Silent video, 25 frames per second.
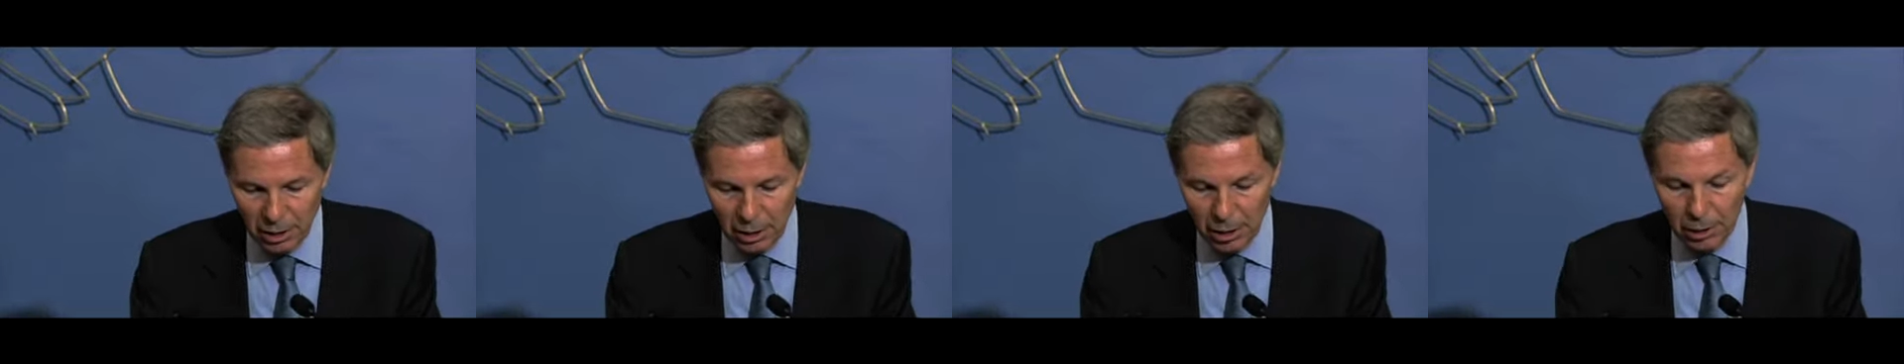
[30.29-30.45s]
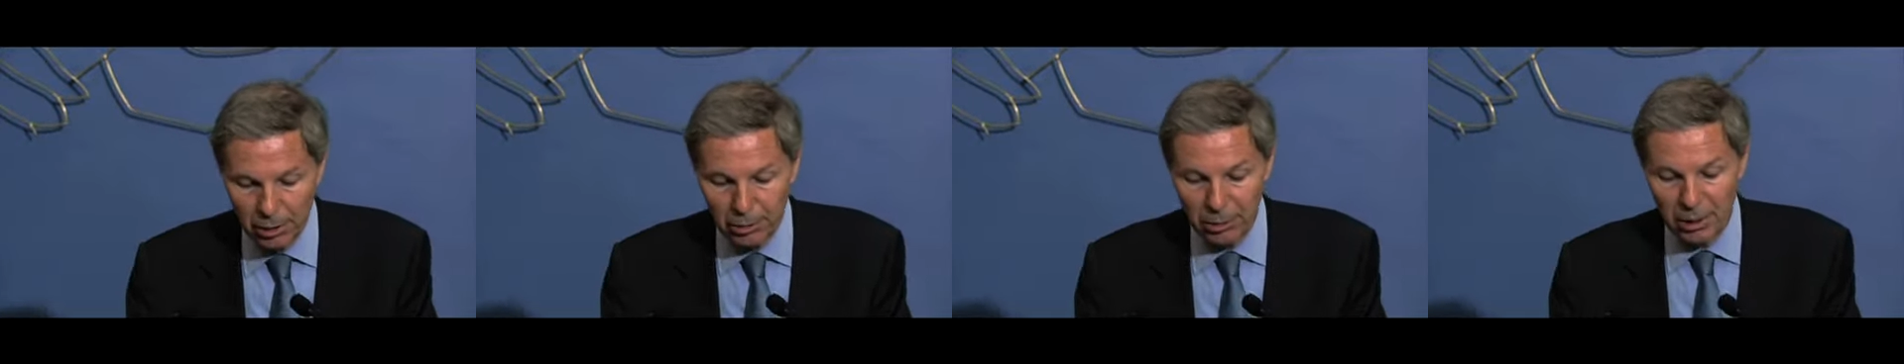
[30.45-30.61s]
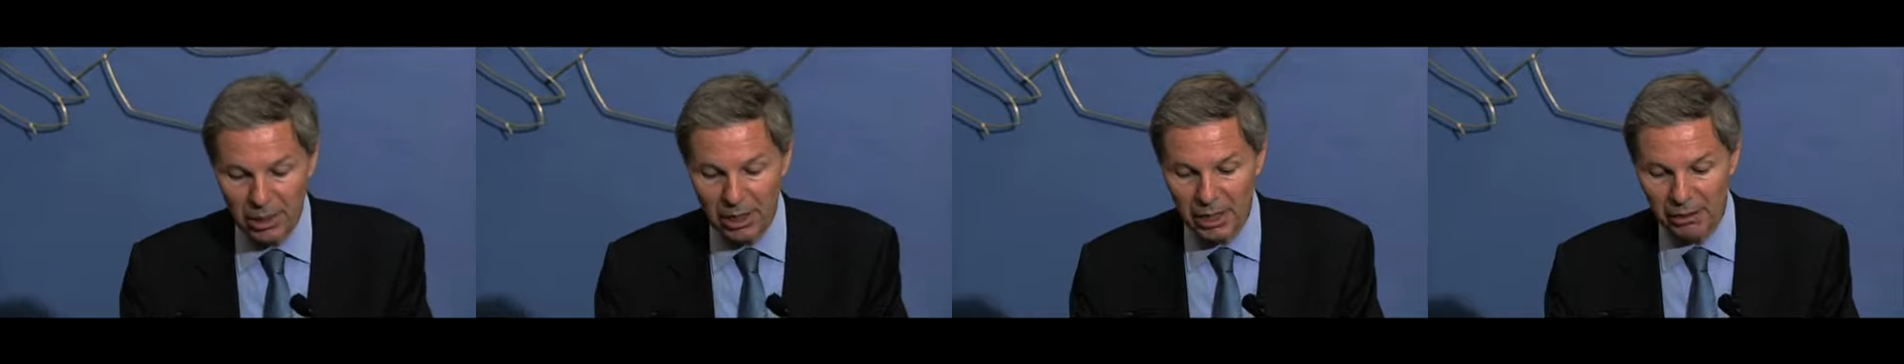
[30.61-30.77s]

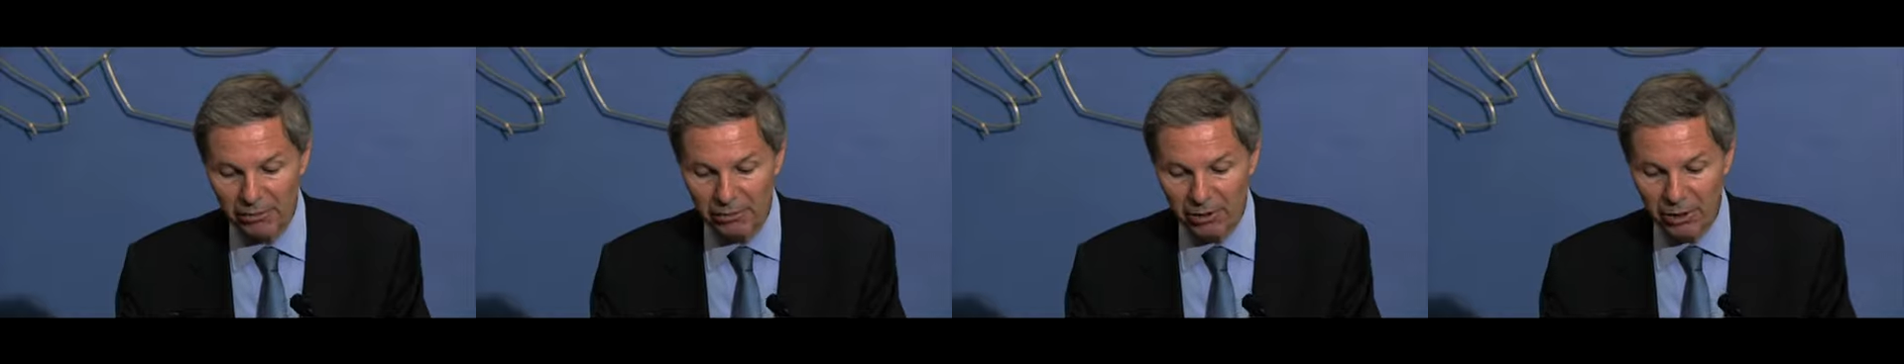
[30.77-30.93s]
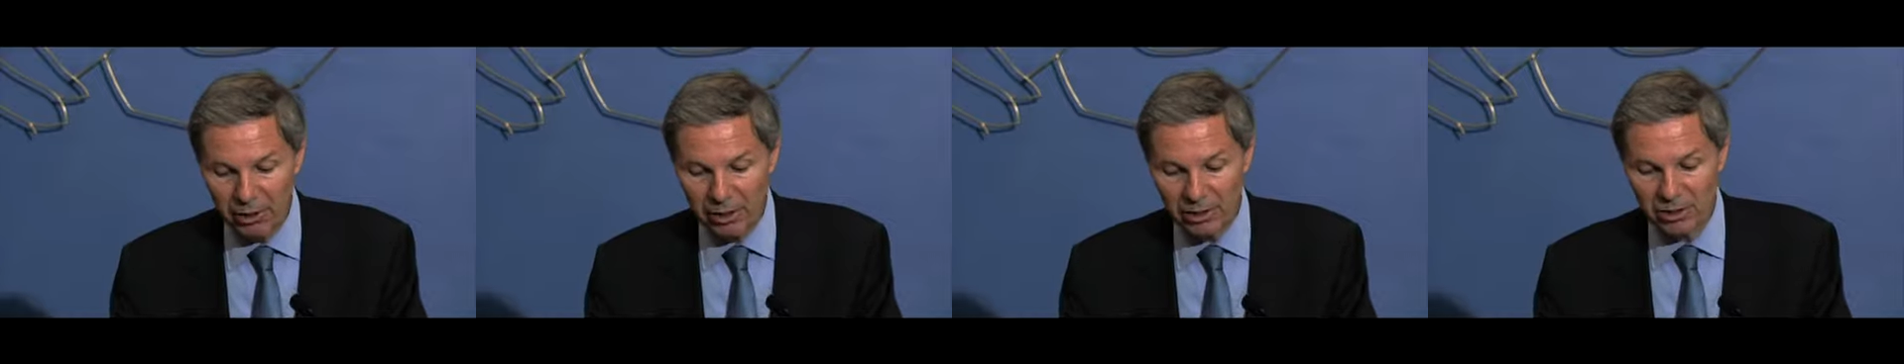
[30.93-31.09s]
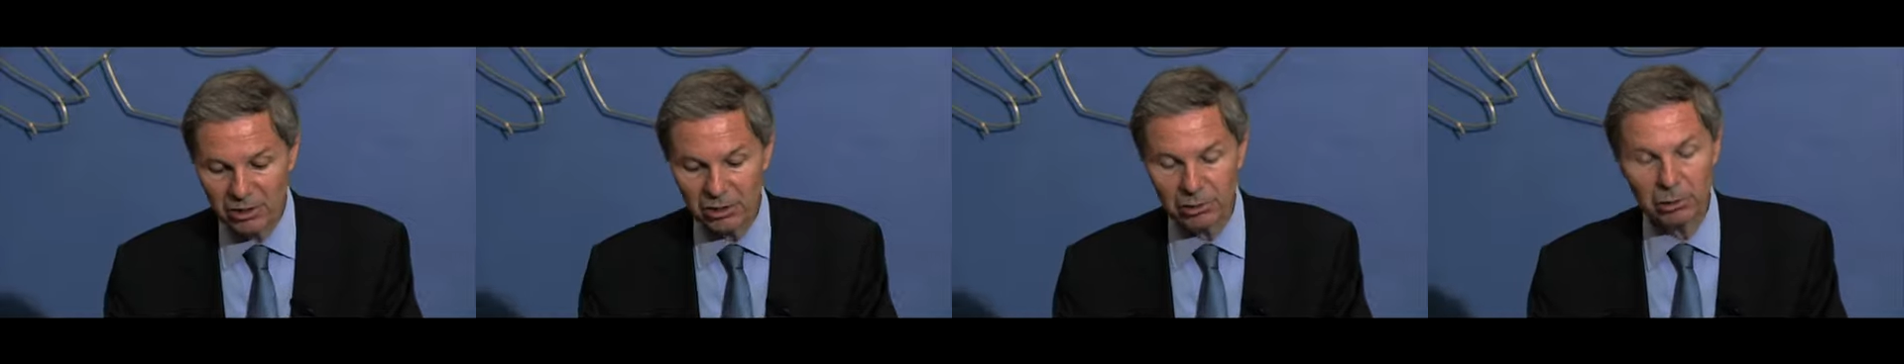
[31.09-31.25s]
only
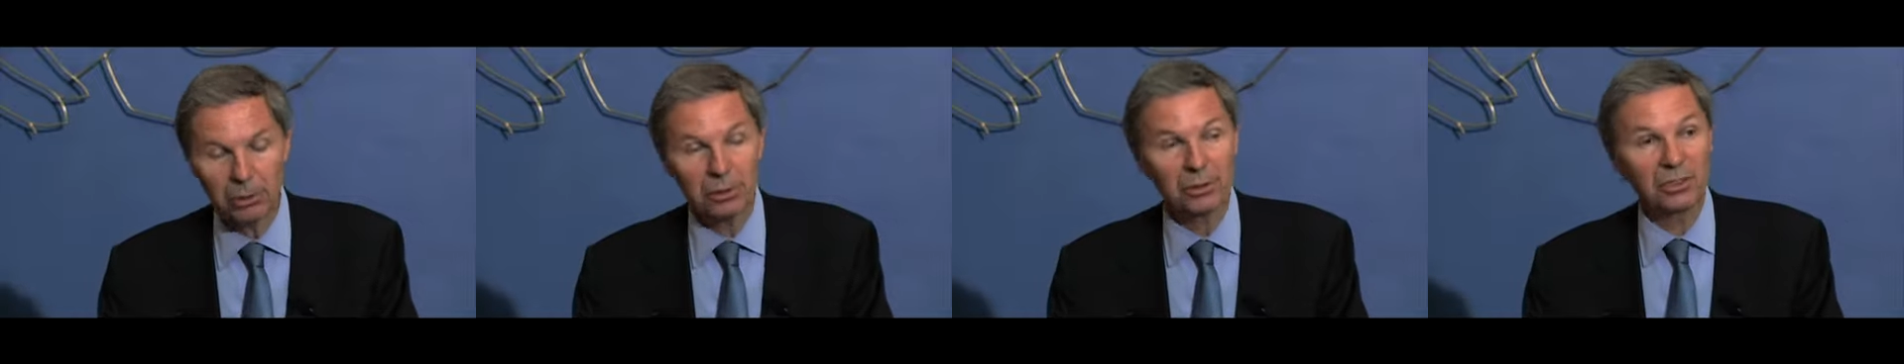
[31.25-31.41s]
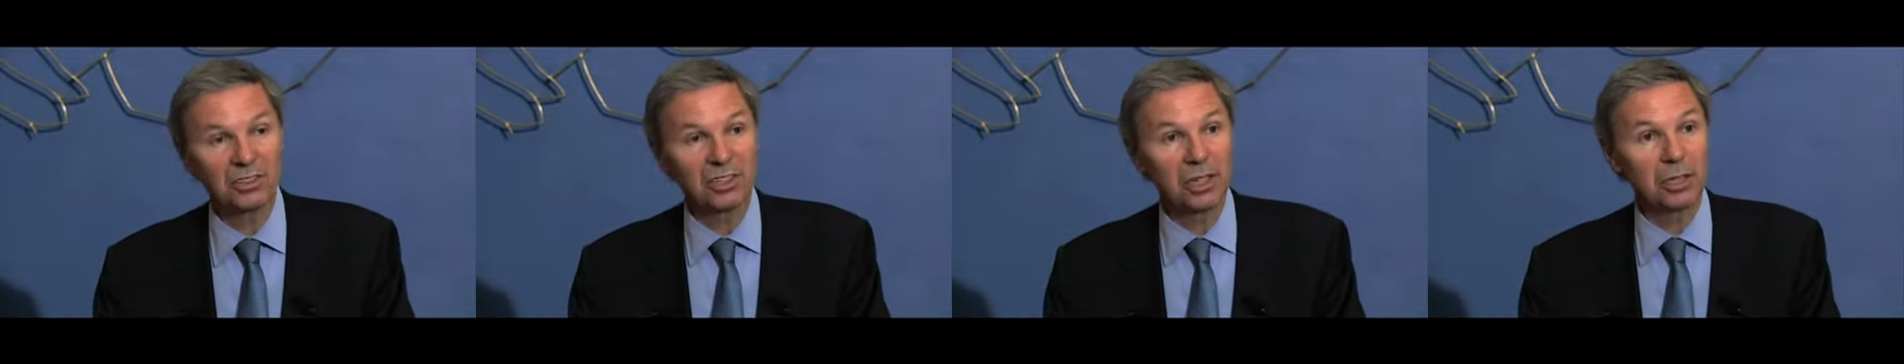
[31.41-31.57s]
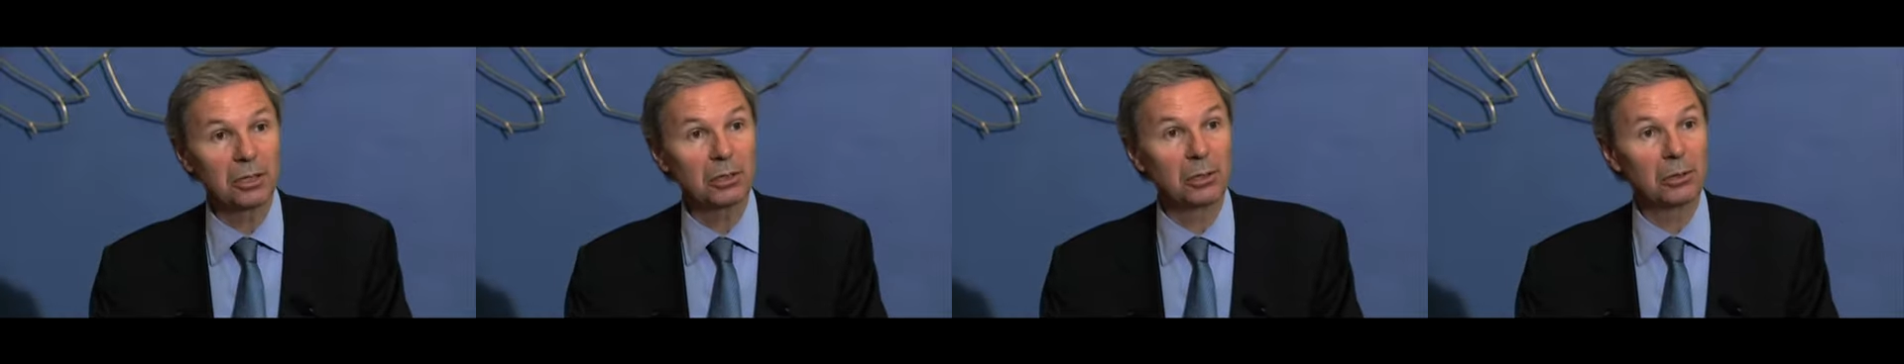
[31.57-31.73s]
very strong
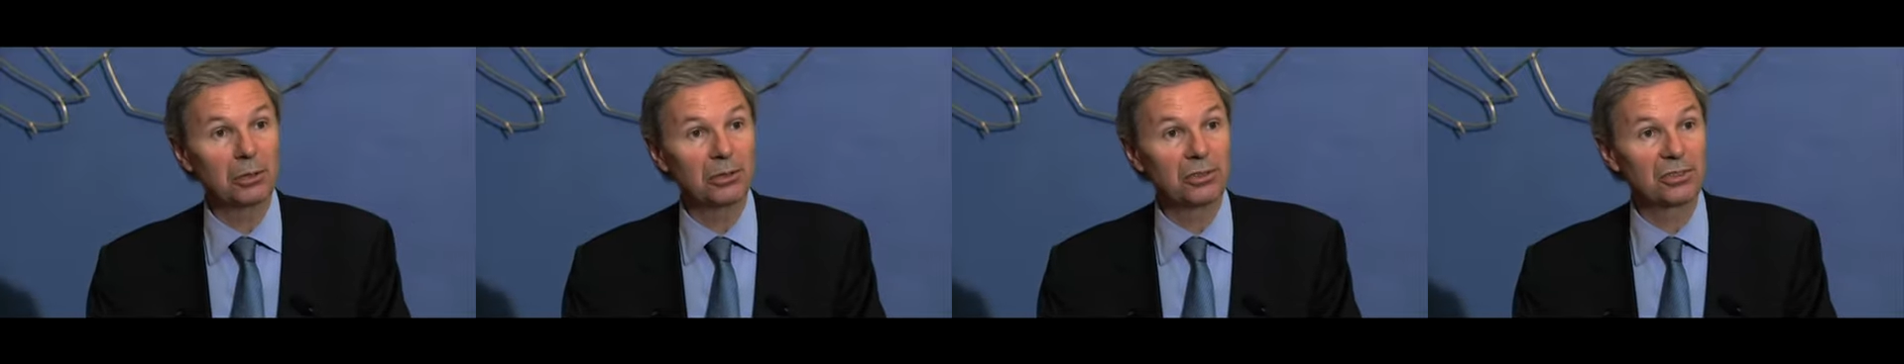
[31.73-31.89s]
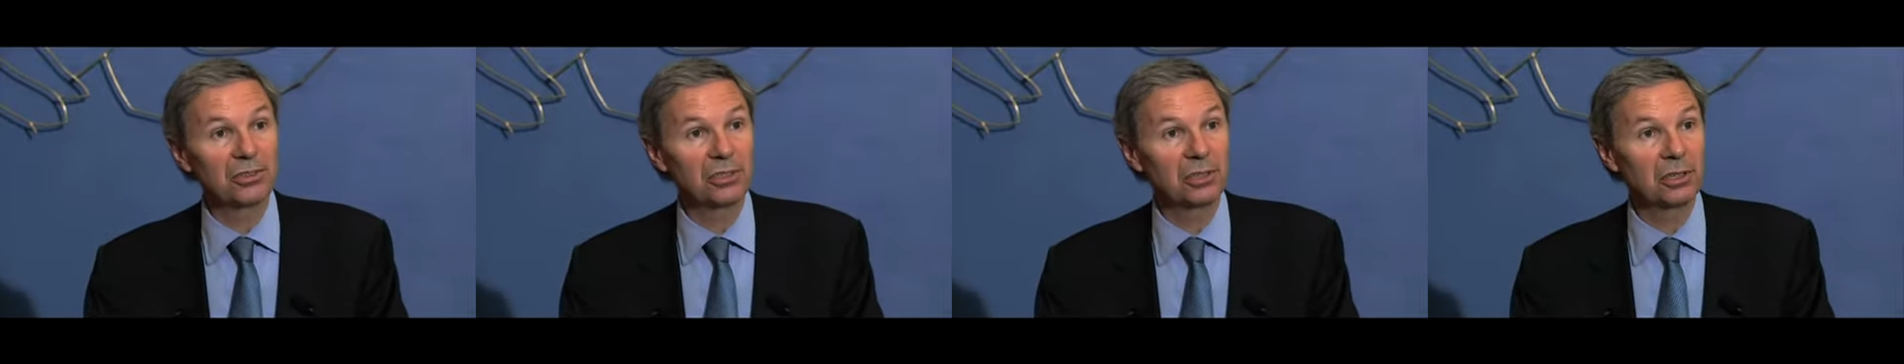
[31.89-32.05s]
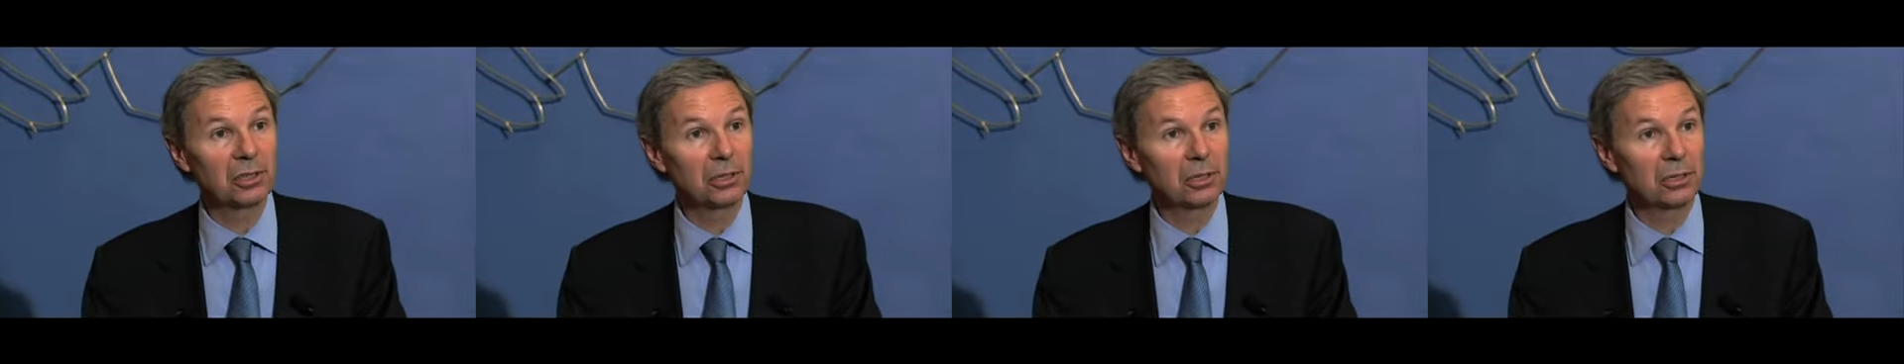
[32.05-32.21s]

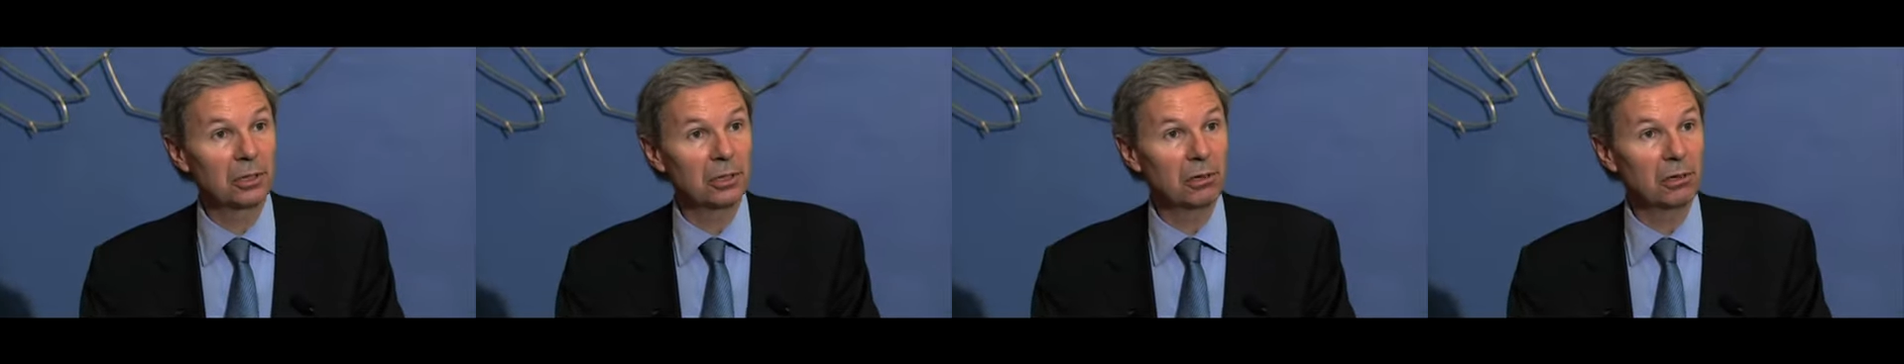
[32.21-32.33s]
signals